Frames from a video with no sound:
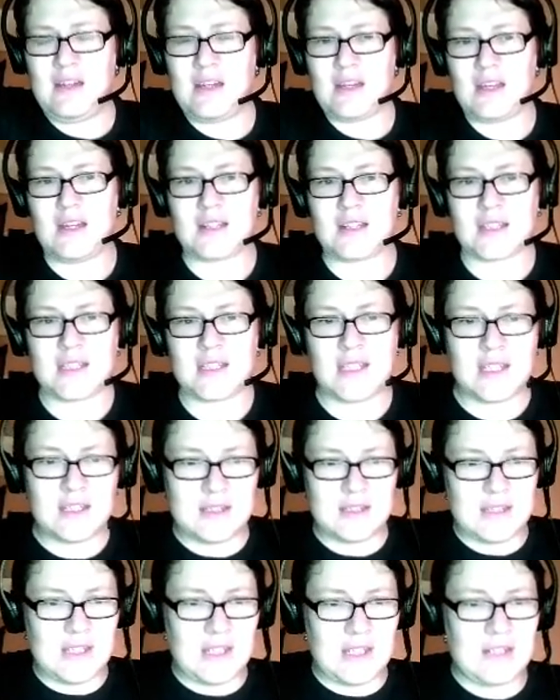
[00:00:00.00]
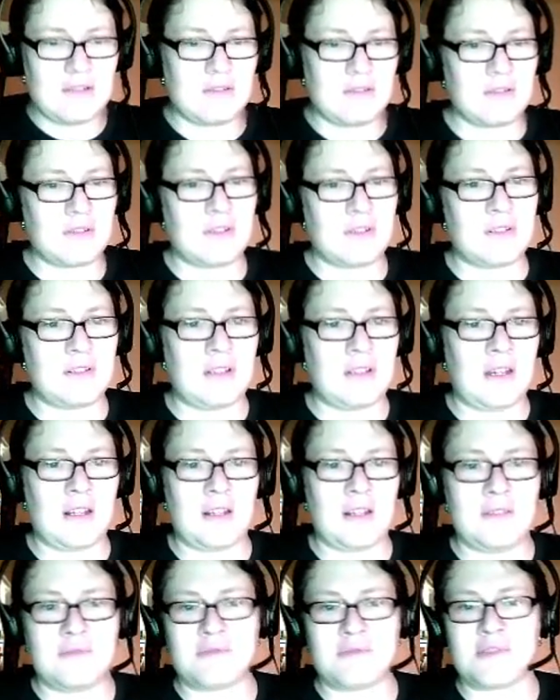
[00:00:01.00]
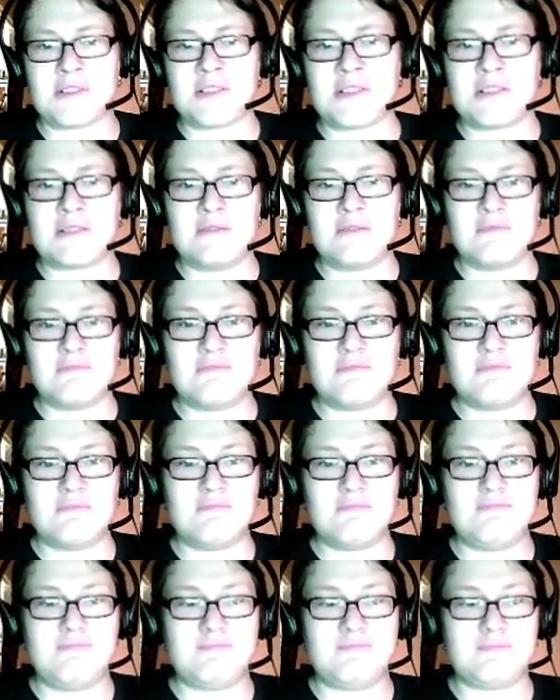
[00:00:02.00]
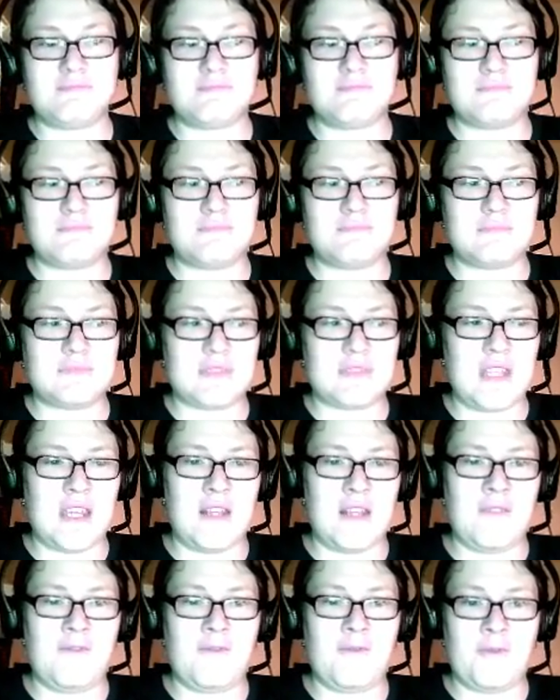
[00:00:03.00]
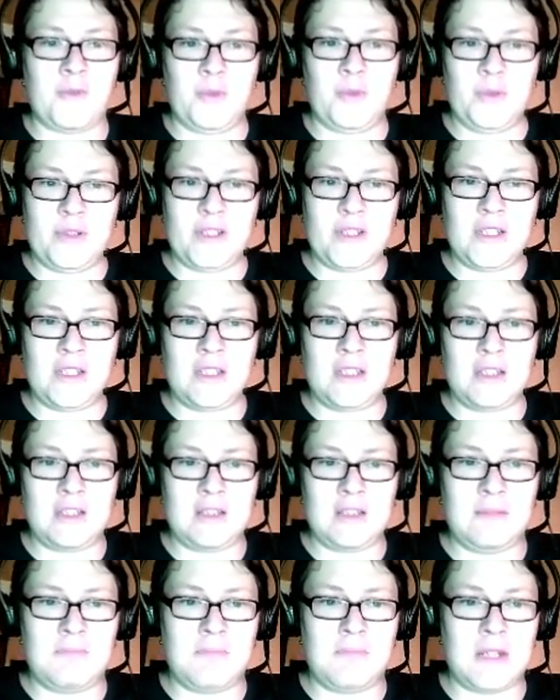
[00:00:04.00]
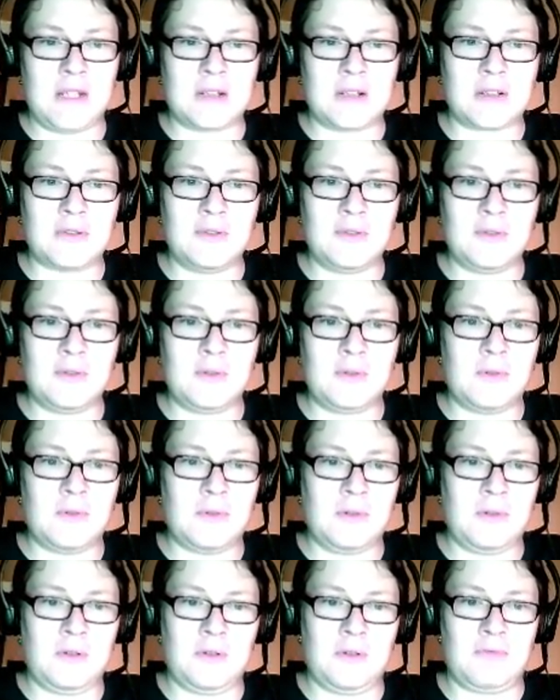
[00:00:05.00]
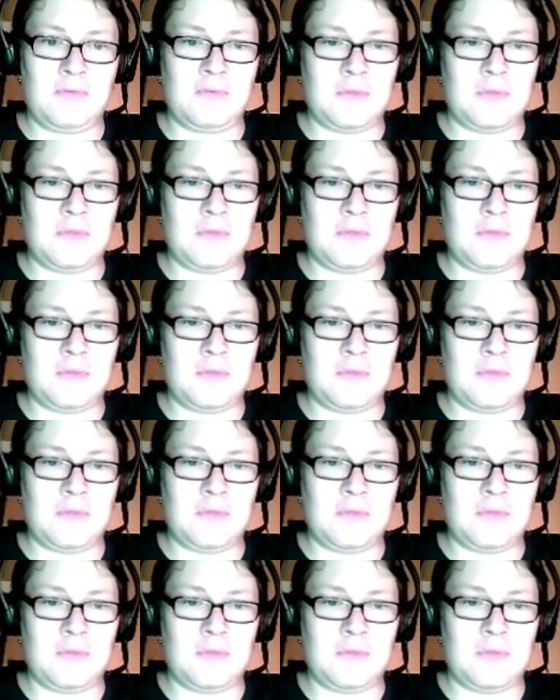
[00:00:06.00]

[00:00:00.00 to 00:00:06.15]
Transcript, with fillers: a kid that could not understand fully in medical or